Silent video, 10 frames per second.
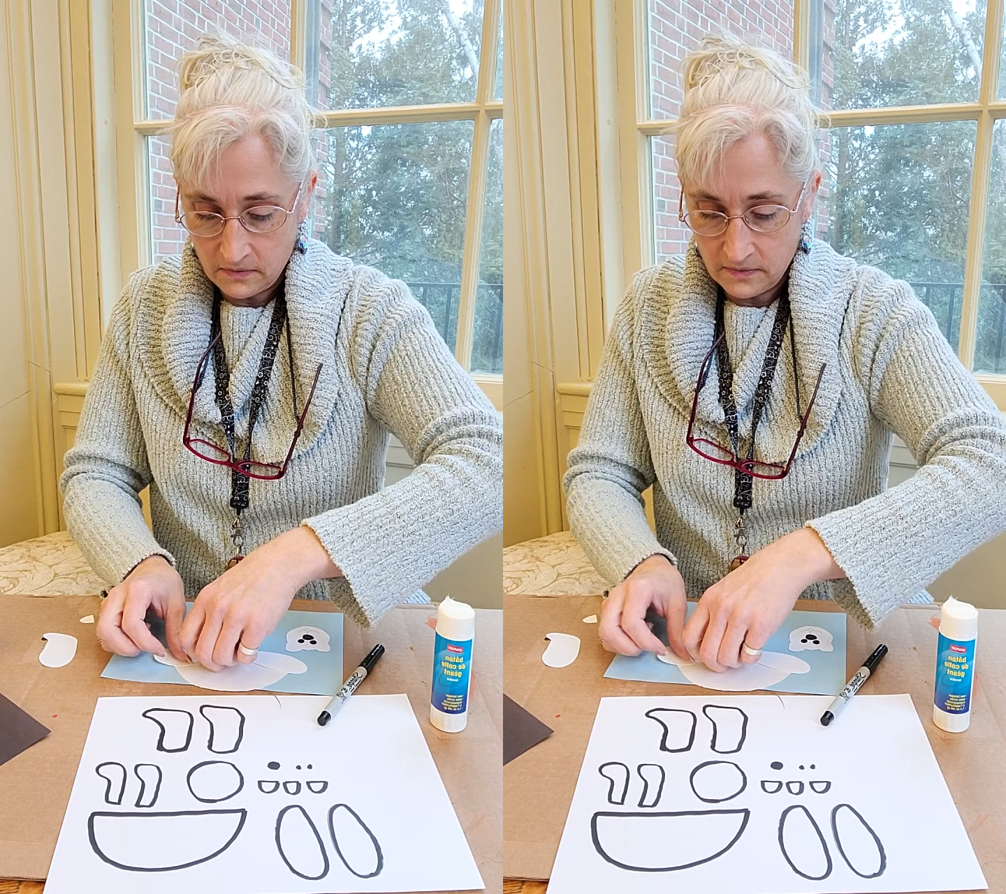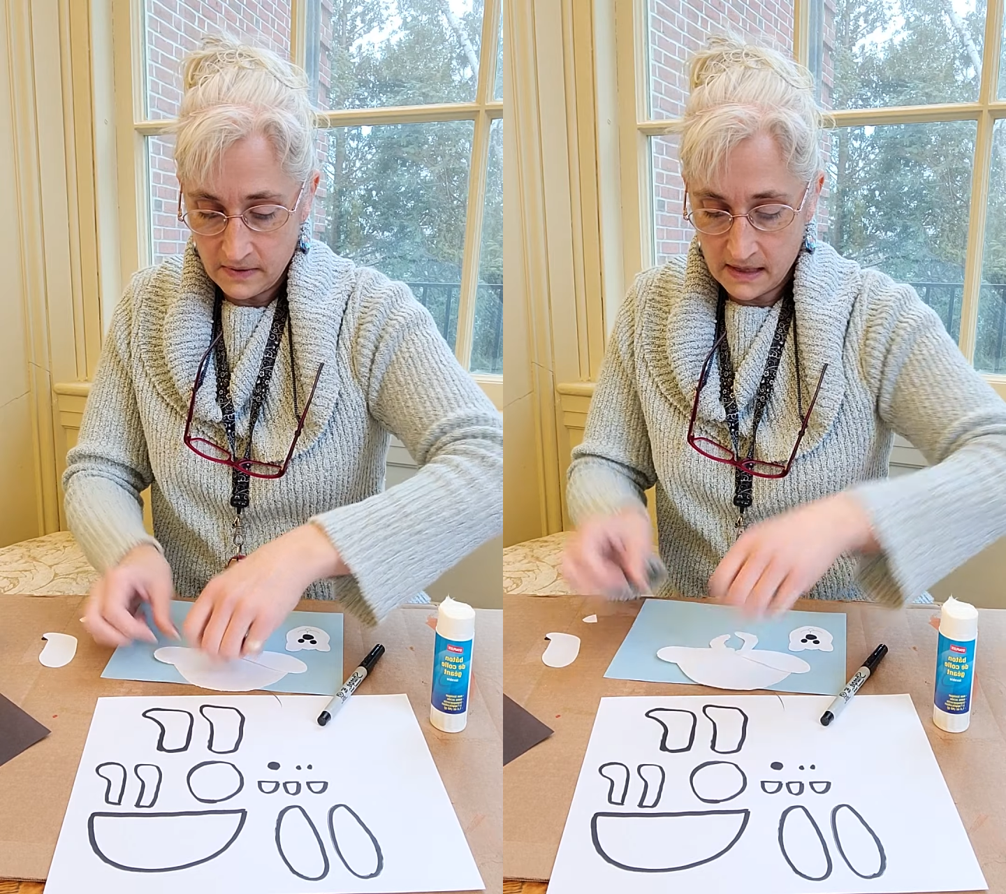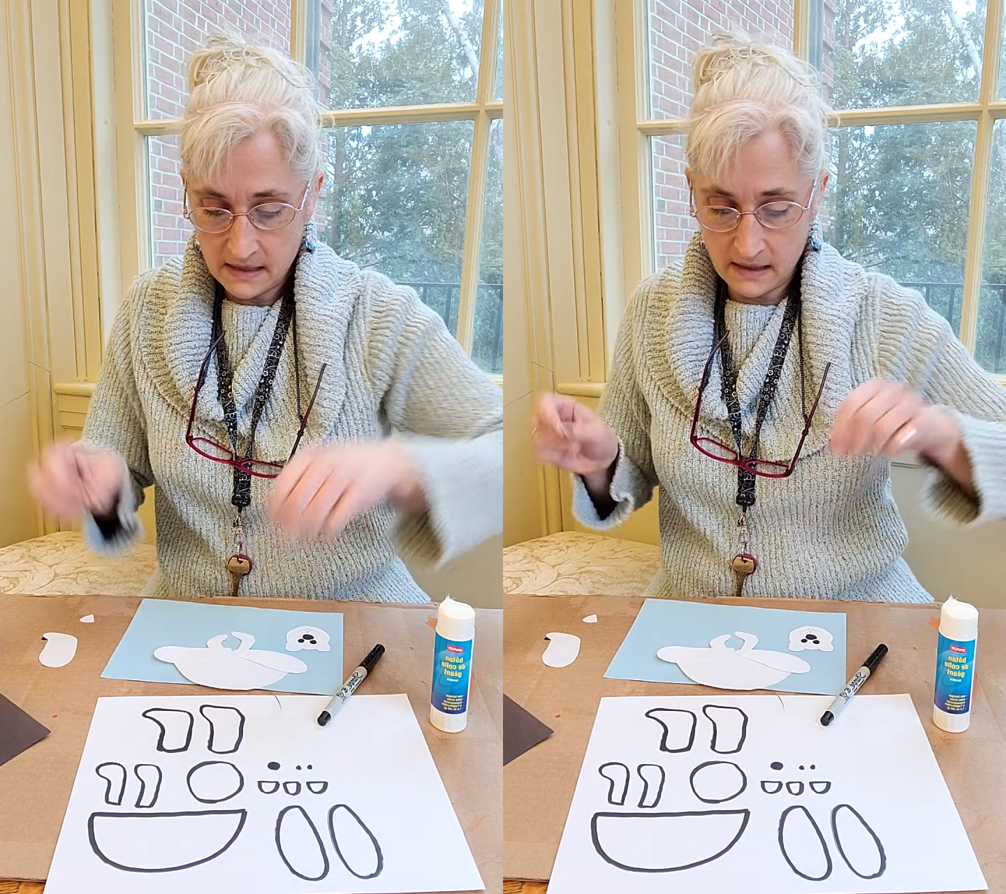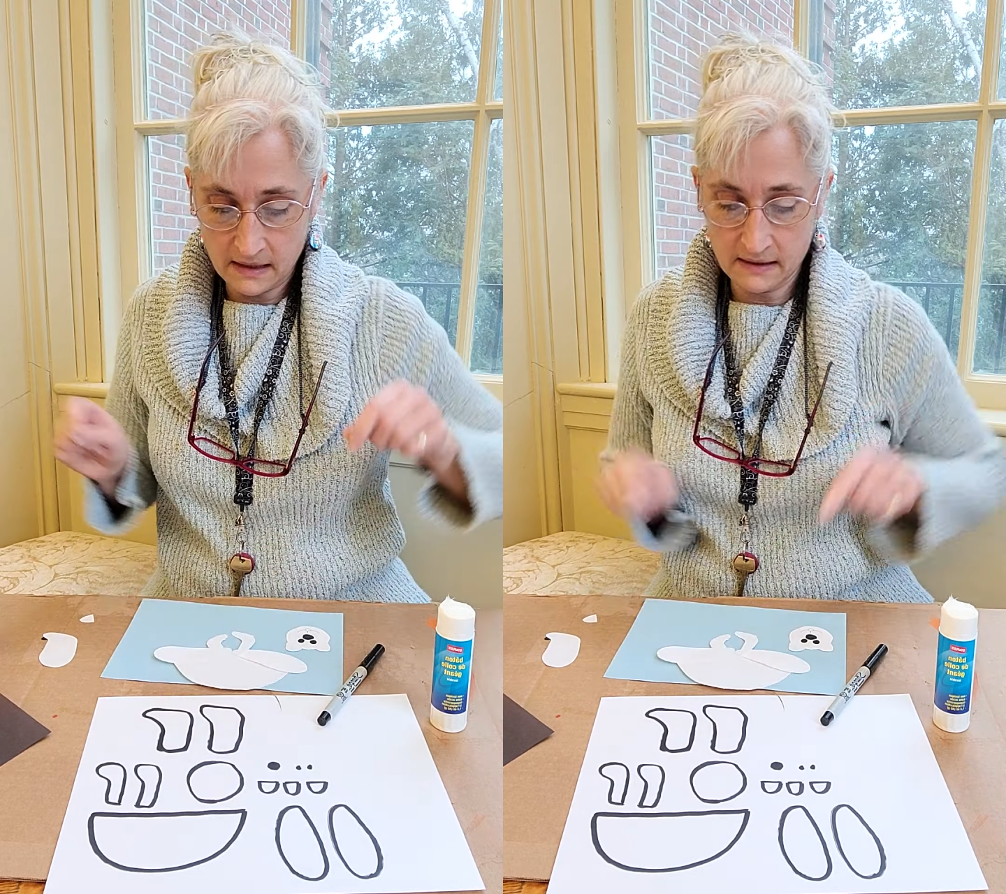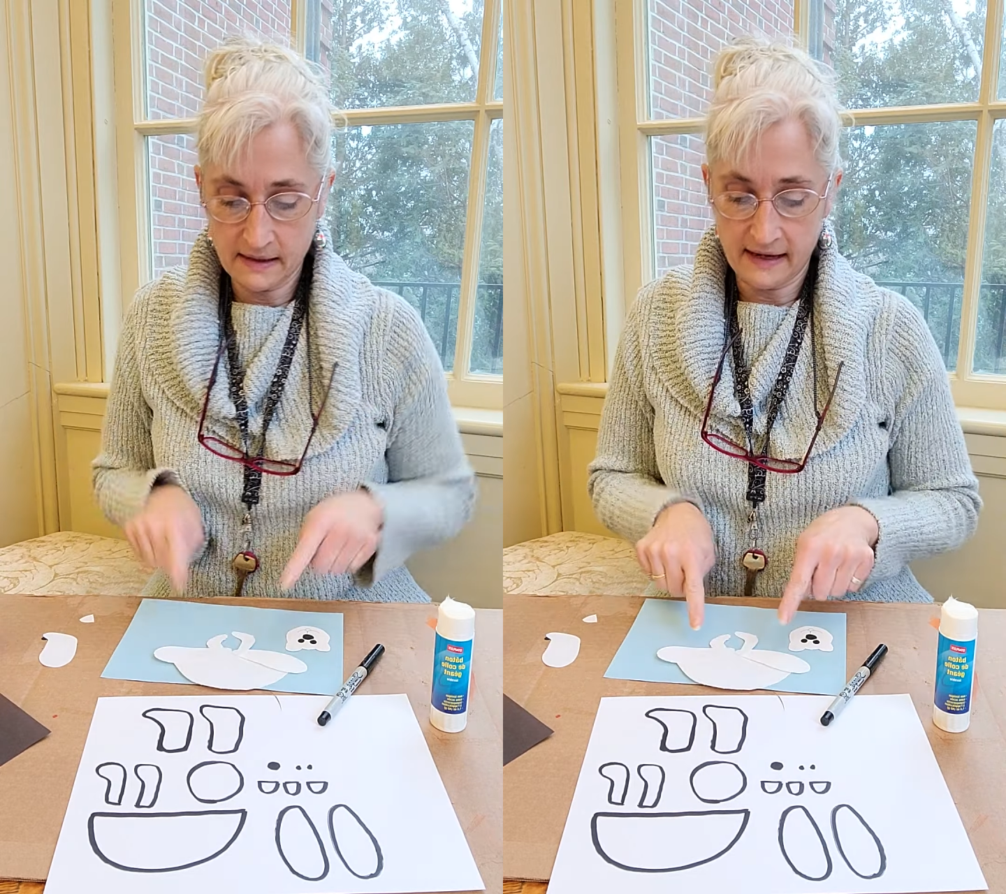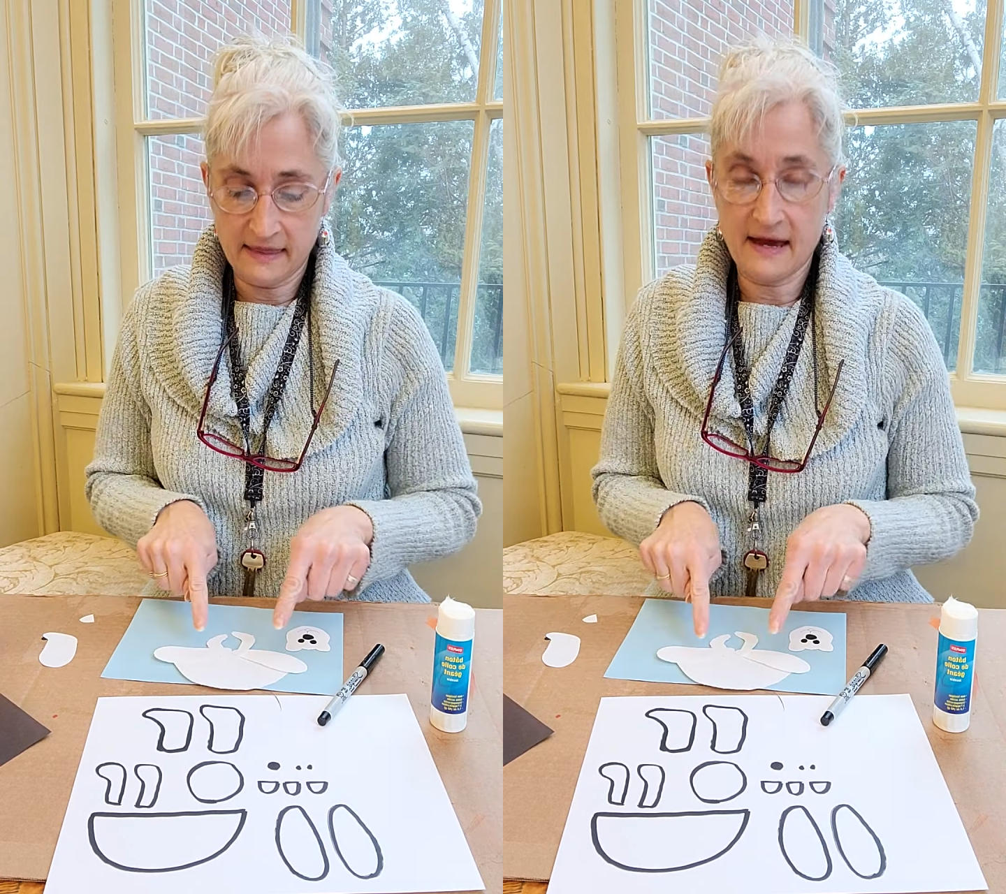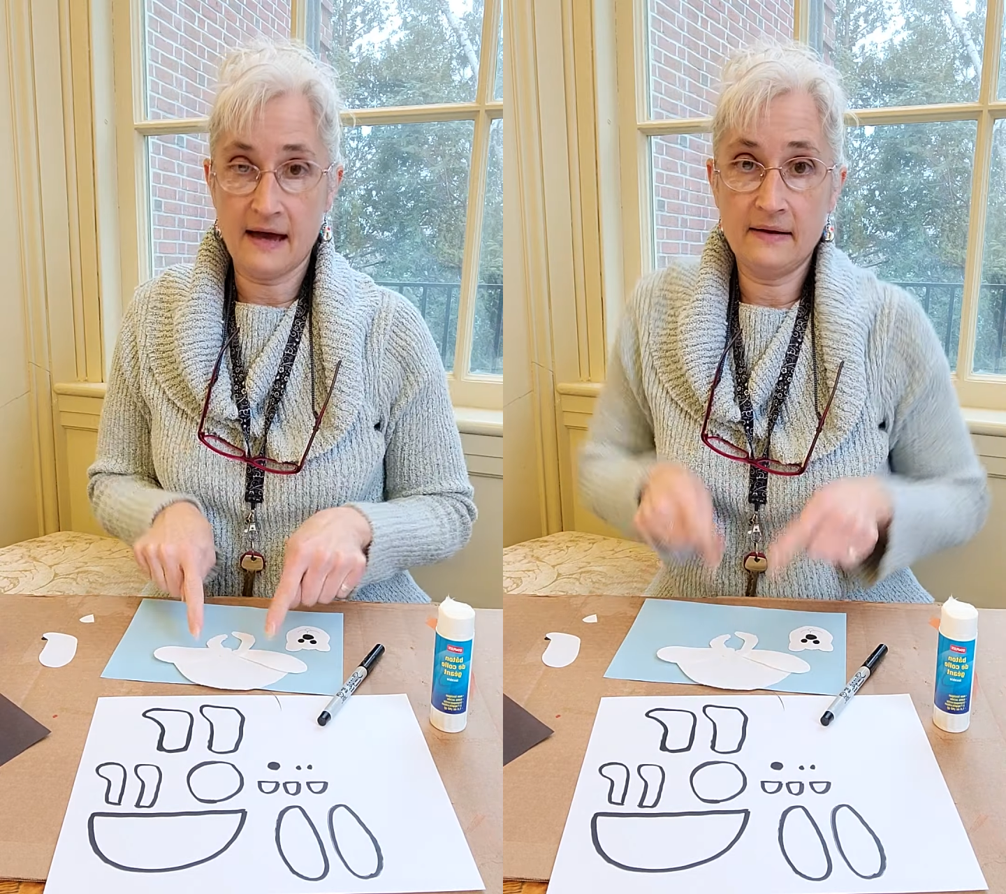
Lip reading: right in like that.